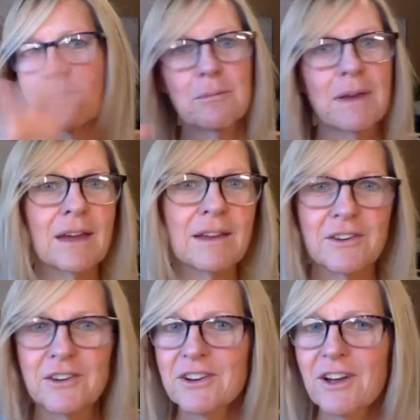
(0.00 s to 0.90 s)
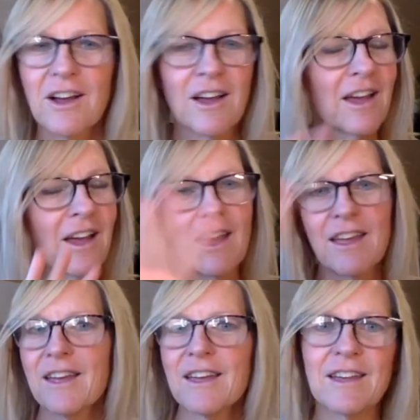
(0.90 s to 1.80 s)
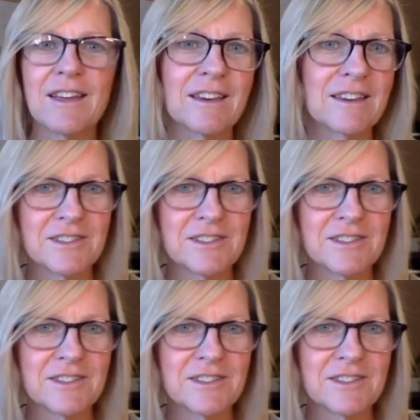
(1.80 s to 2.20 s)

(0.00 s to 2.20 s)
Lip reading: matter any